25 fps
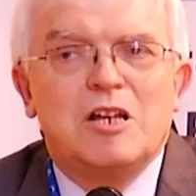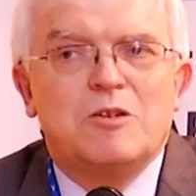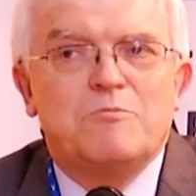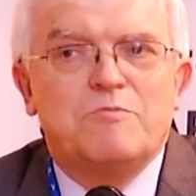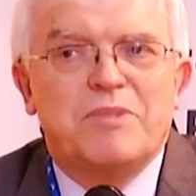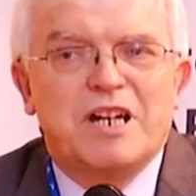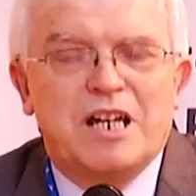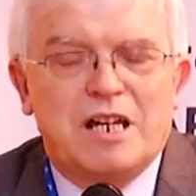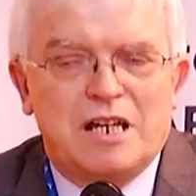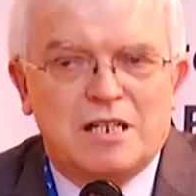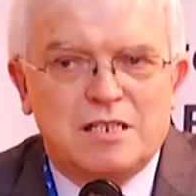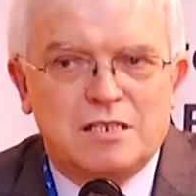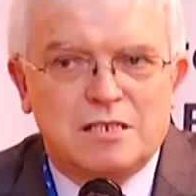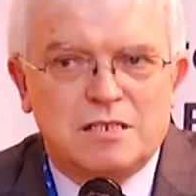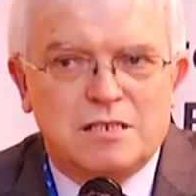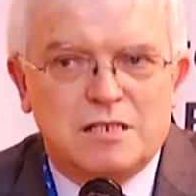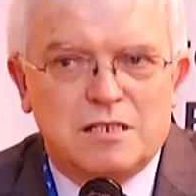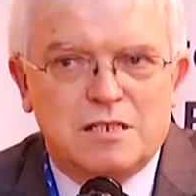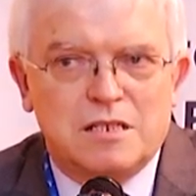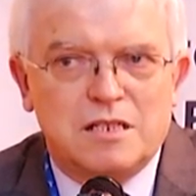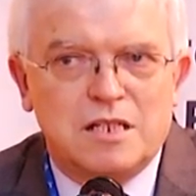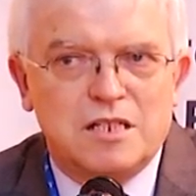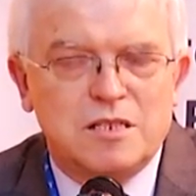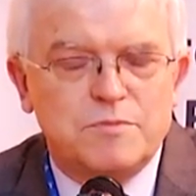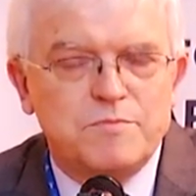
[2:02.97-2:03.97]
but
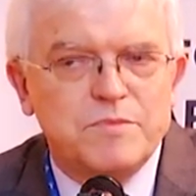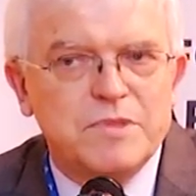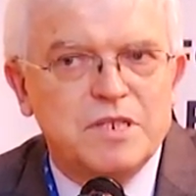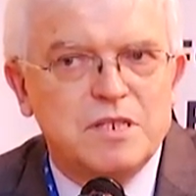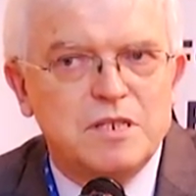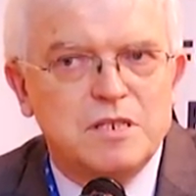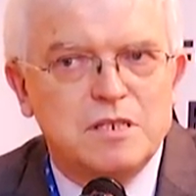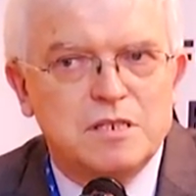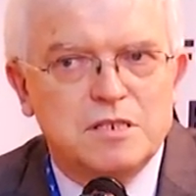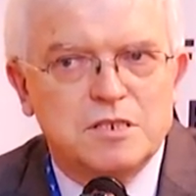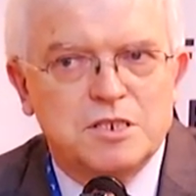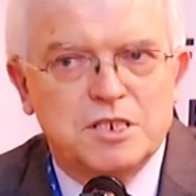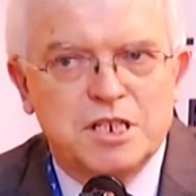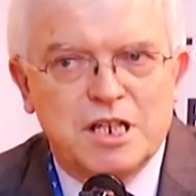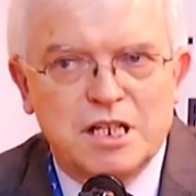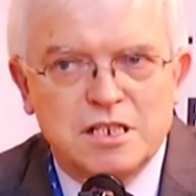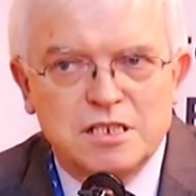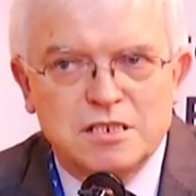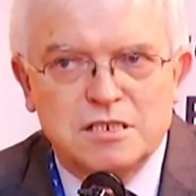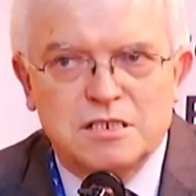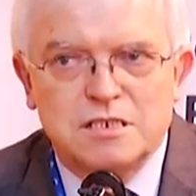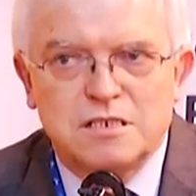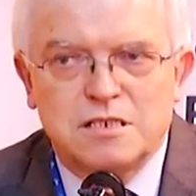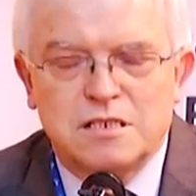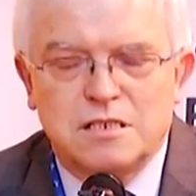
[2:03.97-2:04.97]
let me
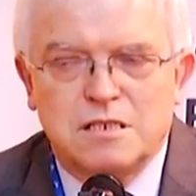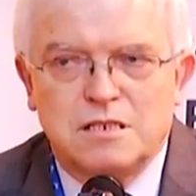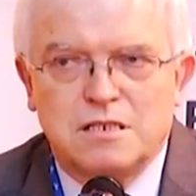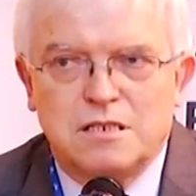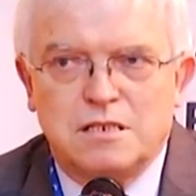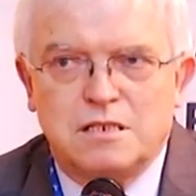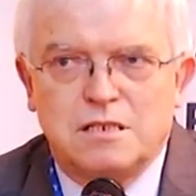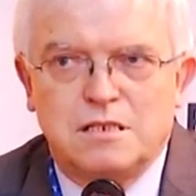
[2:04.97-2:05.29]
just uh,